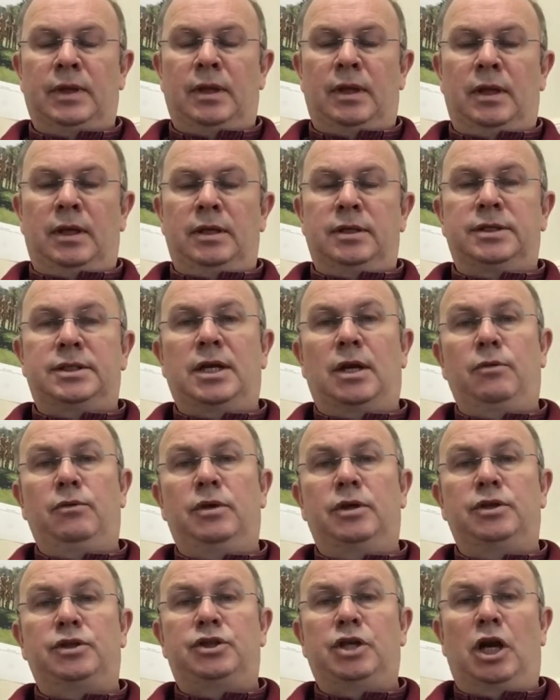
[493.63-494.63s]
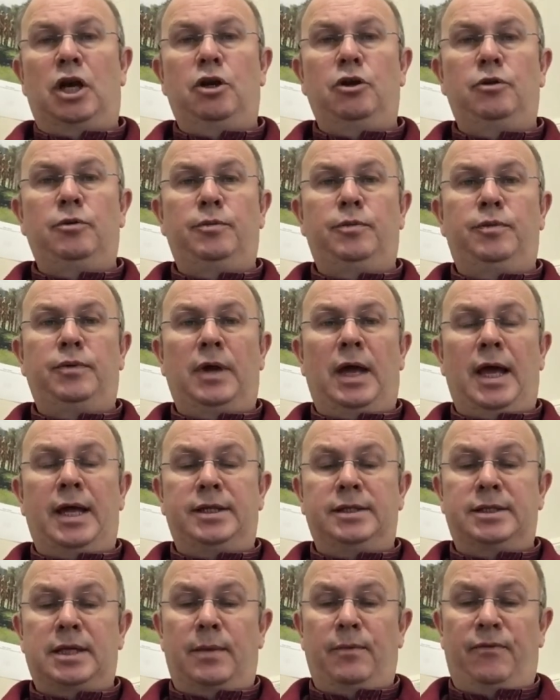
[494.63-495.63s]
so that Job
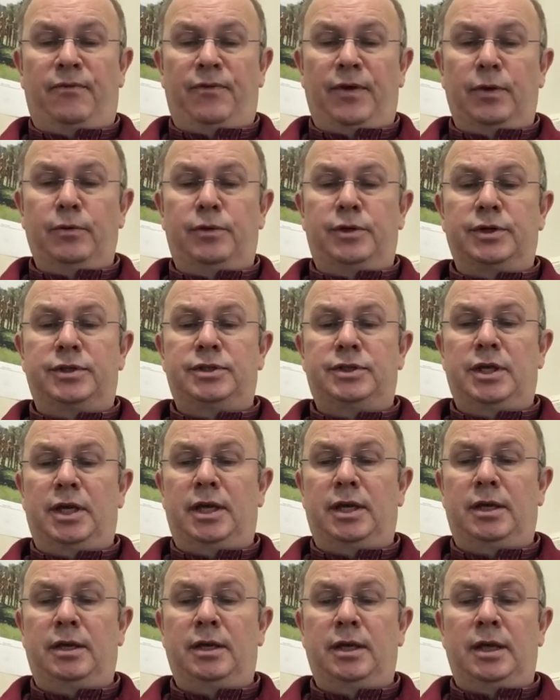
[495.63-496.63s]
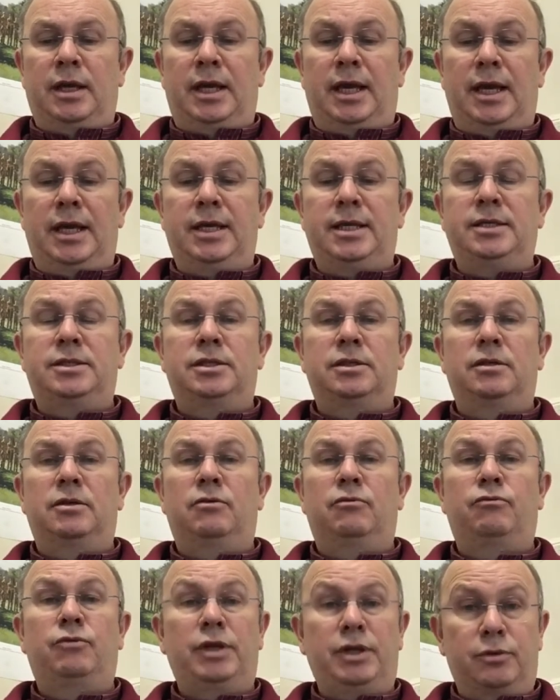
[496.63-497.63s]
ends up focusing his
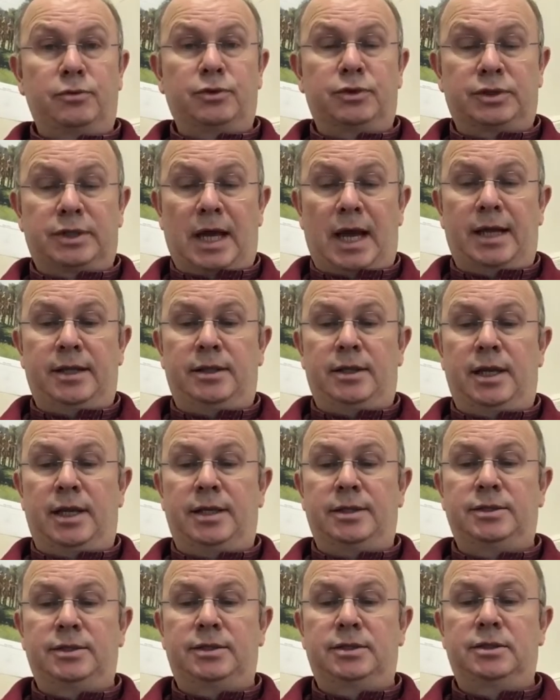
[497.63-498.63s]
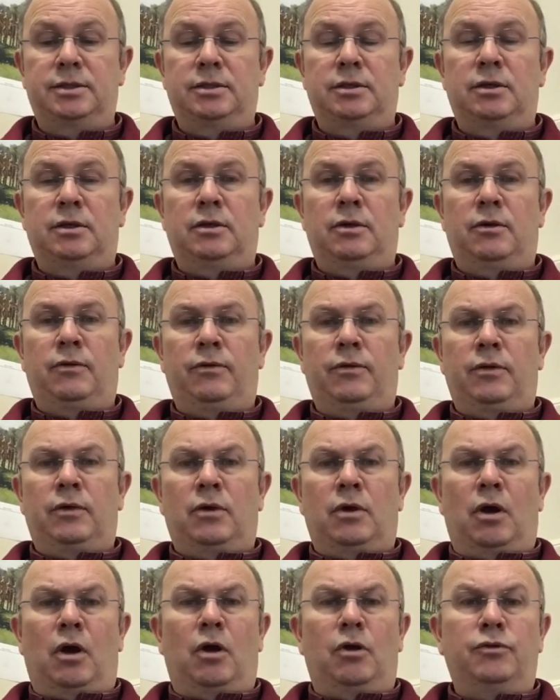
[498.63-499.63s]
real sadness
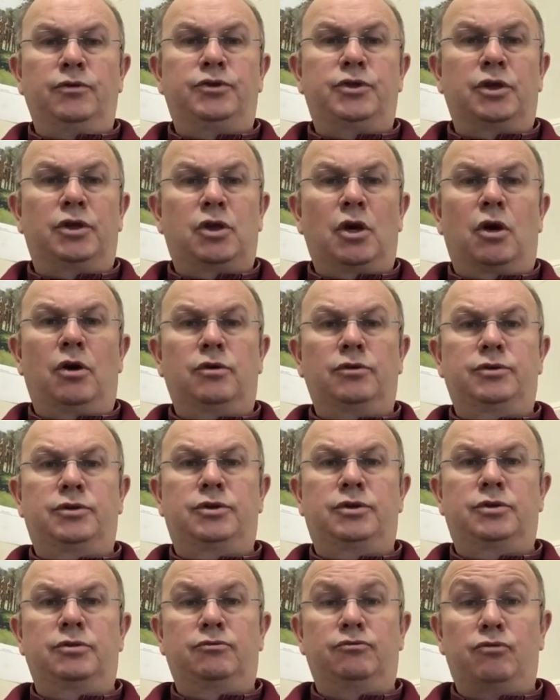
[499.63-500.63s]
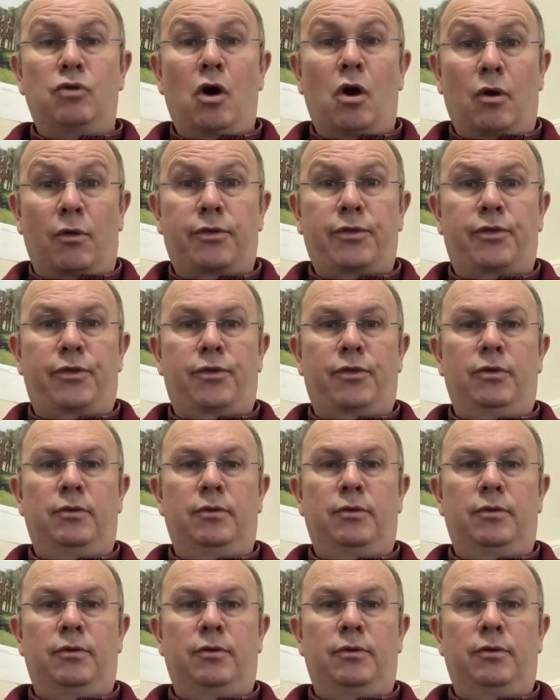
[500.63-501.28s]
onto God's wrath,